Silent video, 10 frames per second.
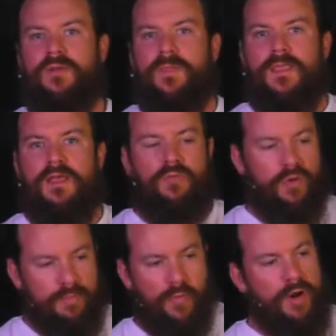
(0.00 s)
And
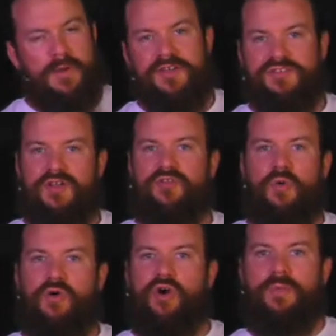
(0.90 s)
one by one, my
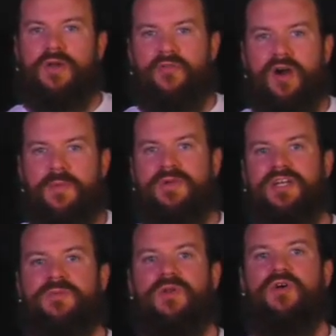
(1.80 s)
sons woke up in a very
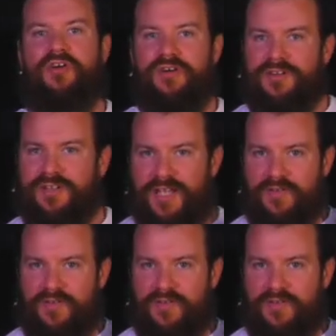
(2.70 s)
predictable order.